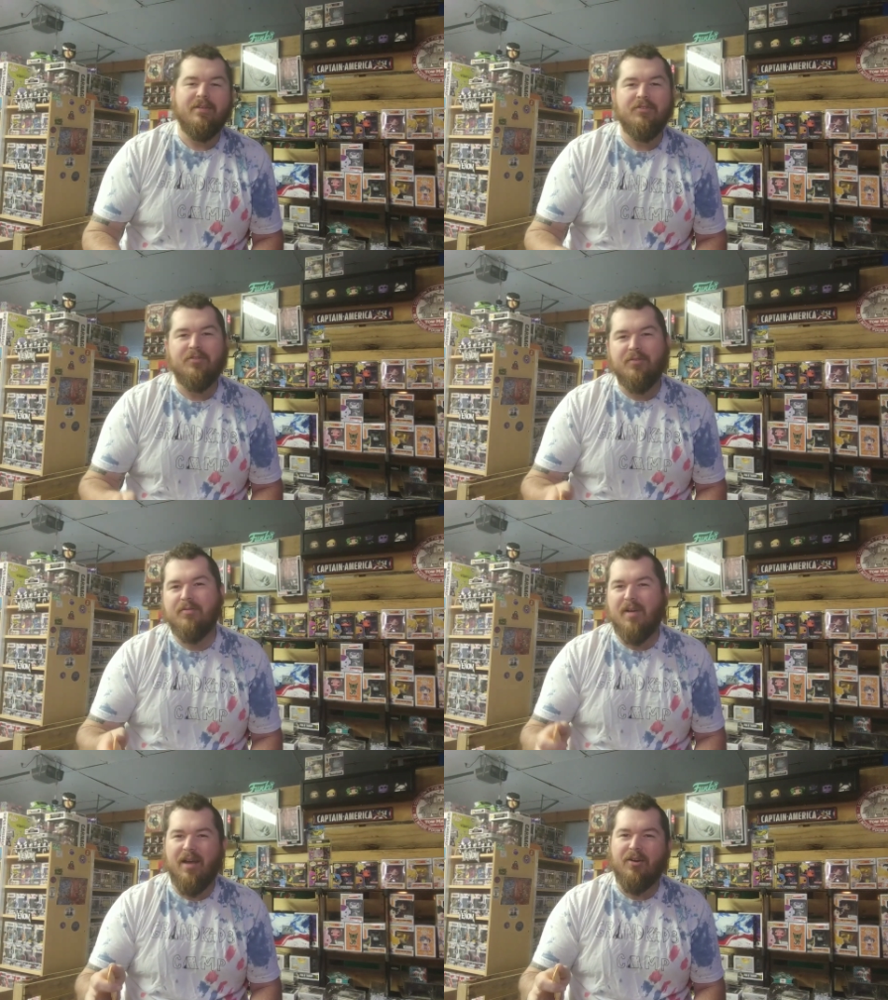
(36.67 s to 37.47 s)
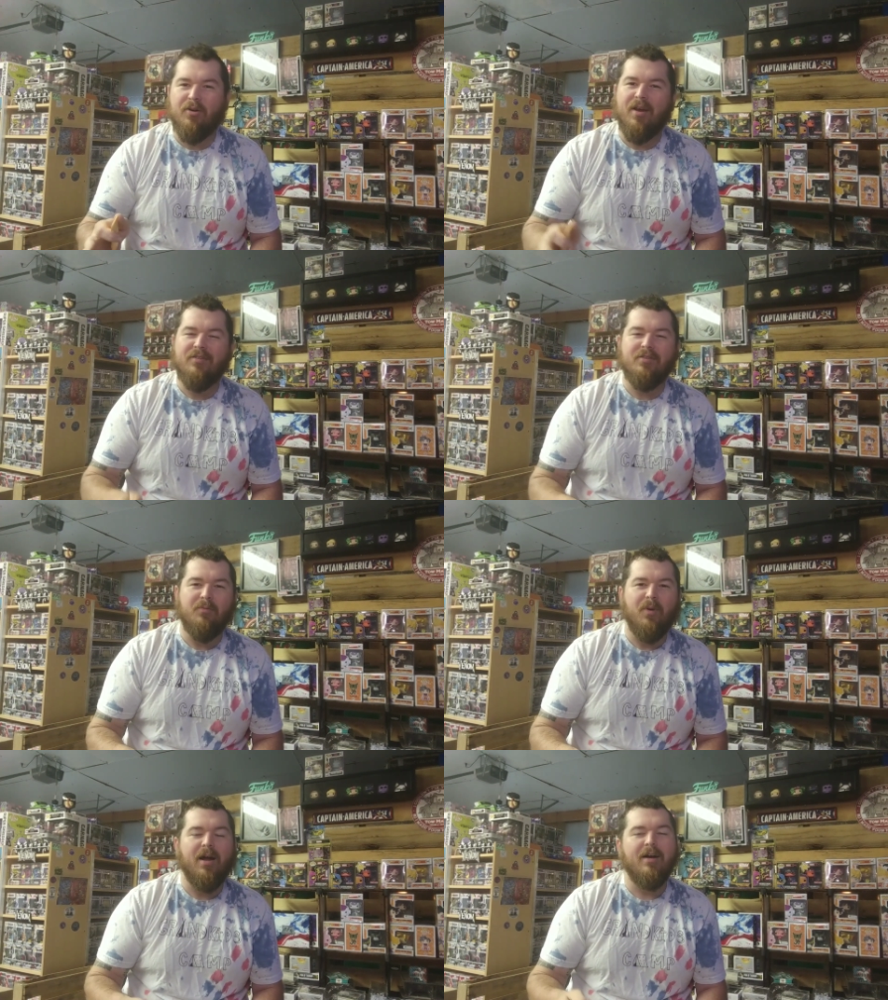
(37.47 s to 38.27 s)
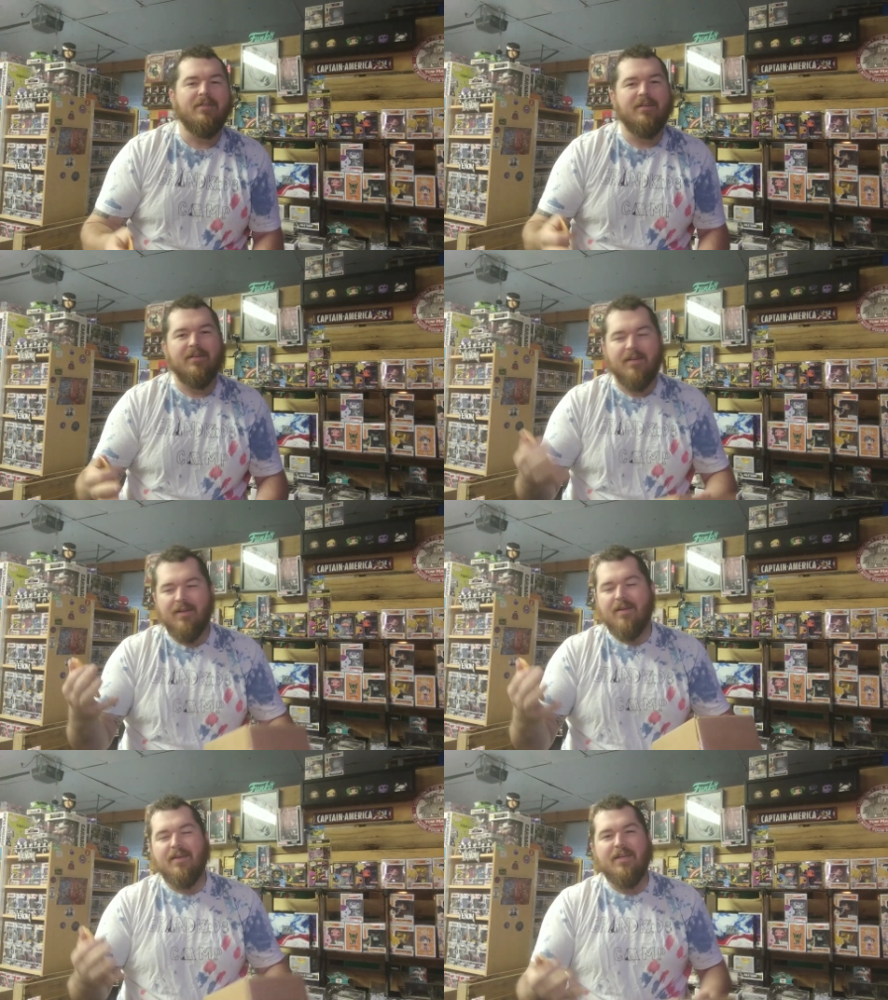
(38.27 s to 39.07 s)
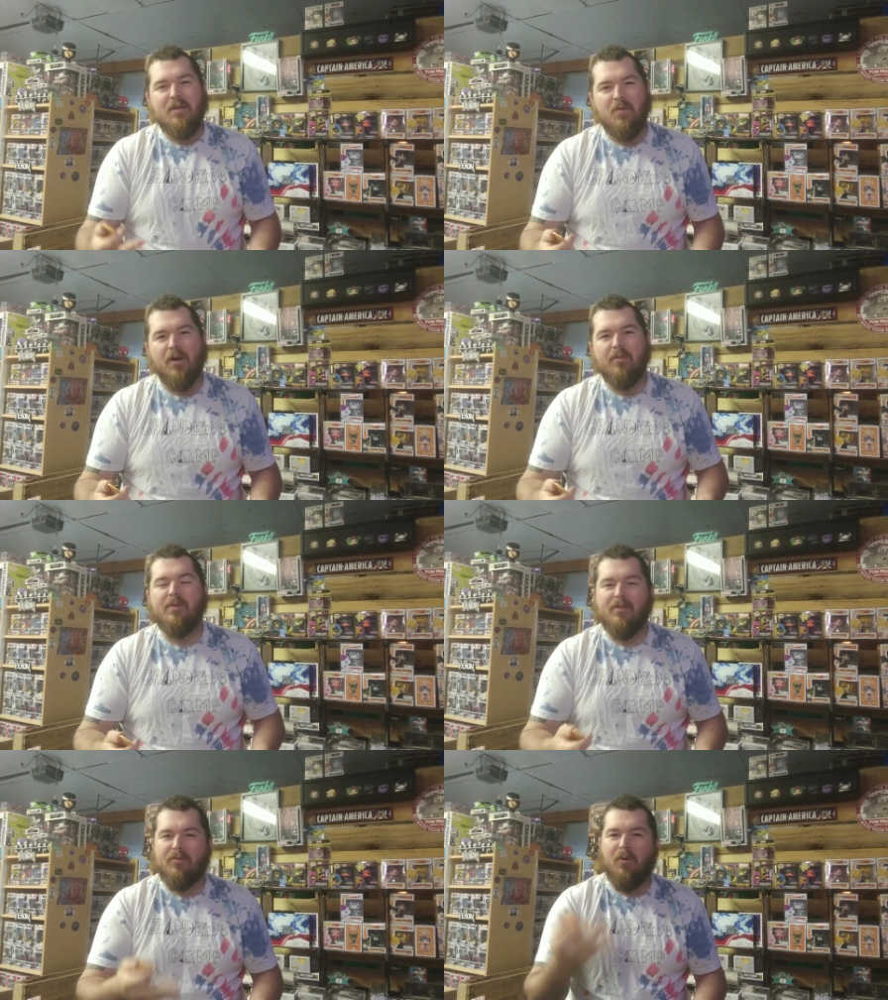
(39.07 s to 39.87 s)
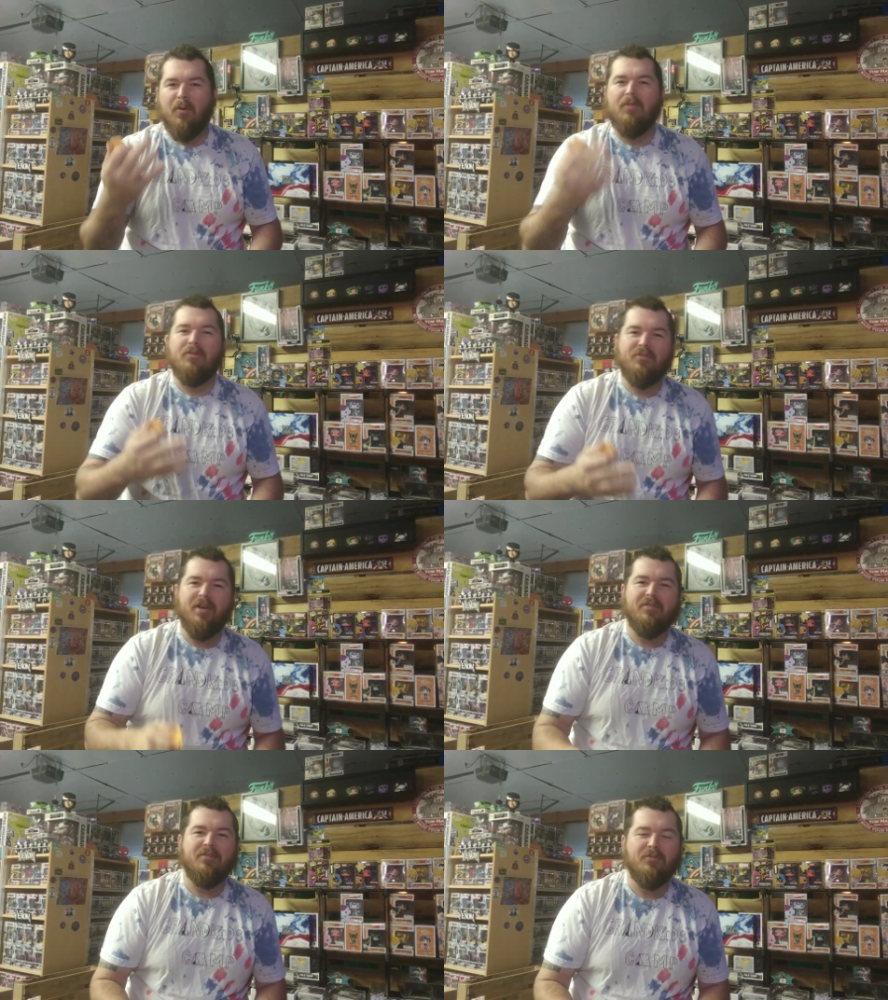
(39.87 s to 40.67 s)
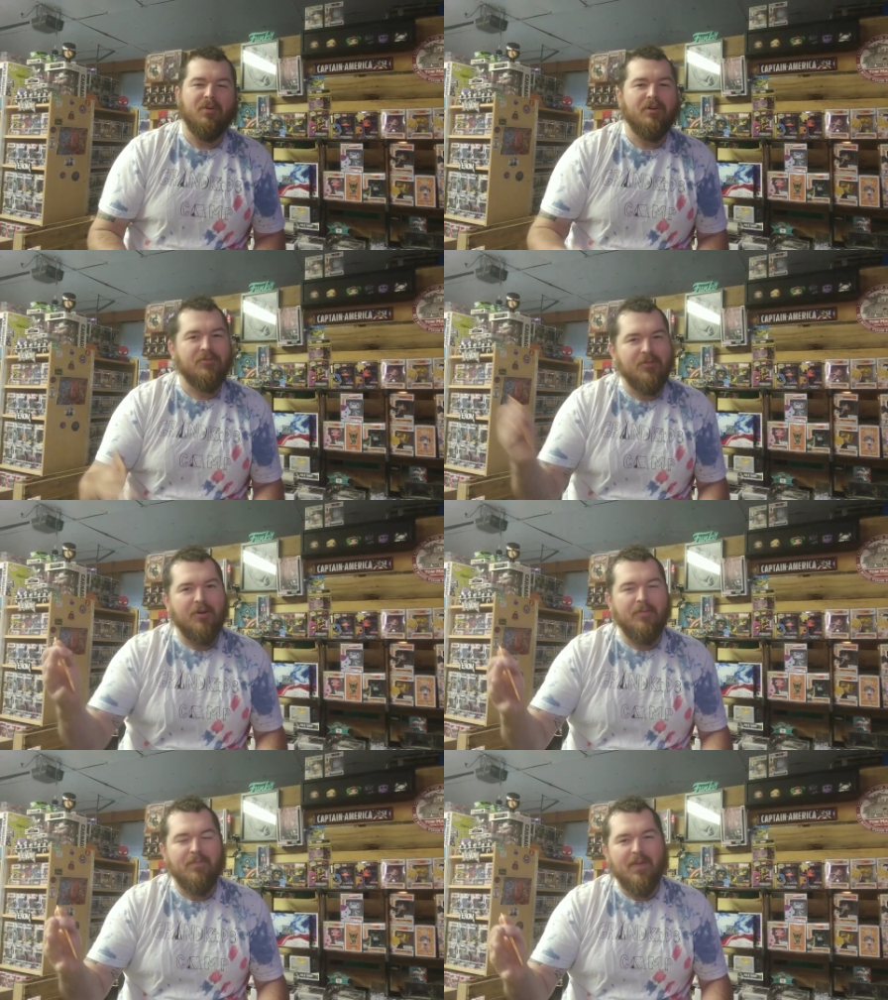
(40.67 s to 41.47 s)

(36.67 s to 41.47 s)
He's kind of crazy and wild." And he wanted me to throw in there sexy" as well. So,